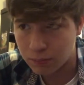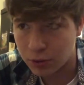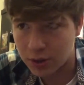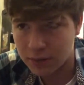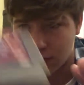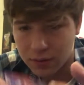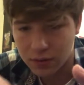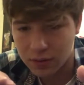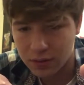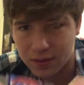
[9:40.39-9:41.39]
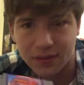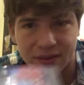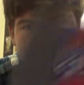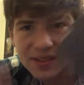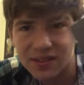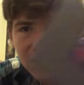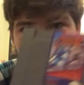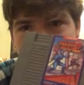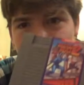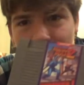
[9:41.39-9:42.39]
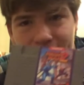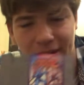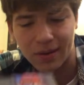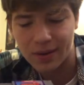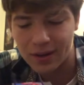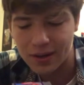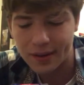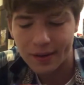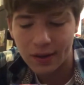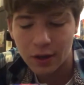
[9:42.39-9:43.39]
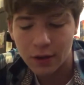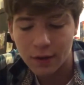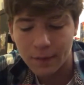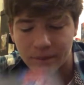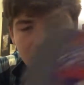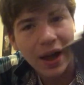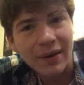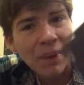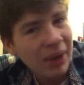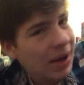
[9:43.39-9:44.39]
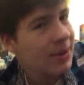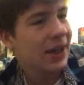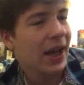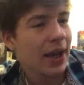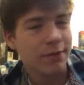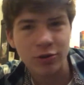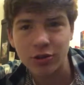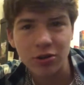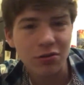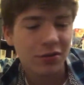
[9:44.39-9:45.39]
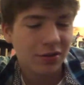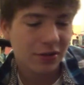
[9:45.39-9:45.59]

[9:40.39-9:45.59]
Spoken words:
But it's so cool to have a Mega Man game, you know?